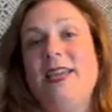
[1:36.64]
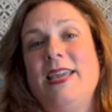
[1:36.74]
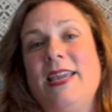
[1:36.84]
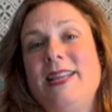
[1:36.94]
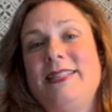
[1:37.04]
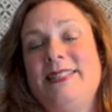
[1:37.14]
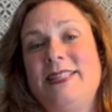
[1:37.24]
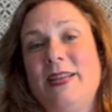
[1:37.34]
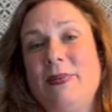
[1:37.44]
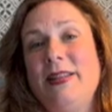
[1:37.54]
It is
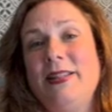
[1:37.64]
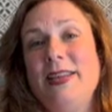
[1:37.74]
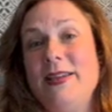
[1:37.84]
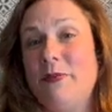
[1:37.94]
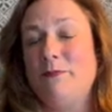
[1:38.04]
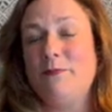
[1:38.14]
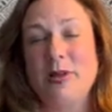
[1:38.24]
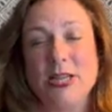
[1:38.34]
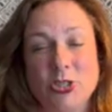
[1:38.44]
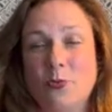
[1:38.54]
typically
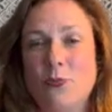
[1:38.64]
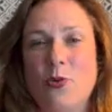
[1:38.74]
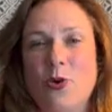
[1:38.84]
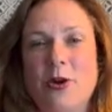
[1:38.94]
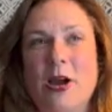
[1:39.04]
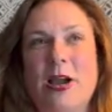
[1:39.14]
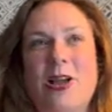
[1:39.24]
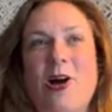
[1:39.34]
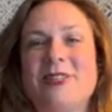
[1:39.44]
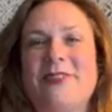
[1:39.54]
much more
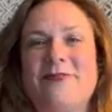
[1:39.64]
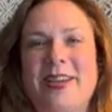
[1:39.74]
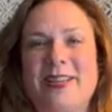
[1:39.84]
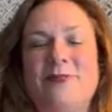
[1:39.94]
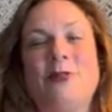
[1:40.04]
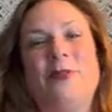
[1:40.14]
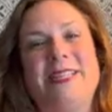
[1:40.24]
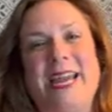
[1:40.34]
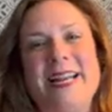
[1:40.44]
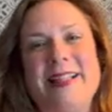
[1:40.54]
cost effective to
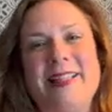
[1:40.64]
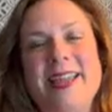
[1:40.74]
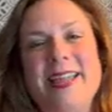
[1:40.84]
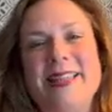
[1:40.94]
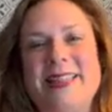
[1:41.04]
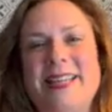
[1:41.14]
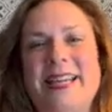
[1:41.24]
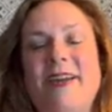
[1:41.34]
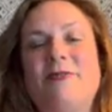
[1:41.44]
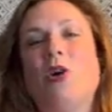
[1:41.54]
retain a client than
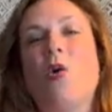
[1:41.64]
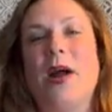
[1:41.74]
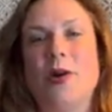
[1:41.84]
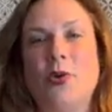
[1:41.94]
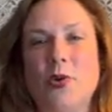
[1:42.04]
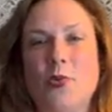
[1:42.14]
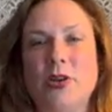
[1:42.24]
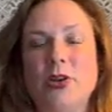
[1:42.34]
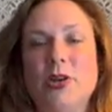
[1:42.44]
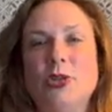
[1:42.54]
to have to acquire a new
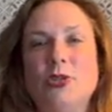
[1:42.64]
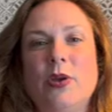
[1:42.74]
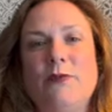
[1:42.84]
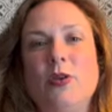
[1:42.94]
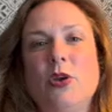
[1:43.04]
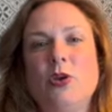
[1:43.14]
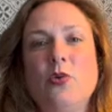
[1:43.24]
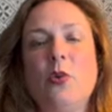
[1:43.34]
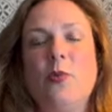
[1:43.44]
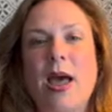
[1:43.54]
one. So if you can
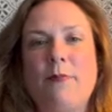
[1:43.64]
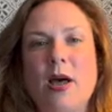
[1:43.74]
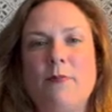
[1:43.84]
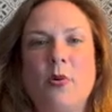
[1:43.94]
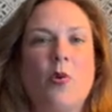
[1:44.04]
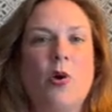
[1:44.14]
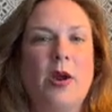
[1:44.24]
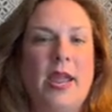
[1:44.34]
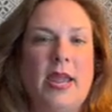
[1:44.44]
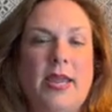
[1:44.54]
do a wrap up
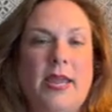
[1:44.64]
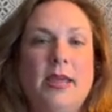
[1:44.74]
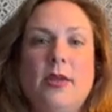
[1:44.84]
or a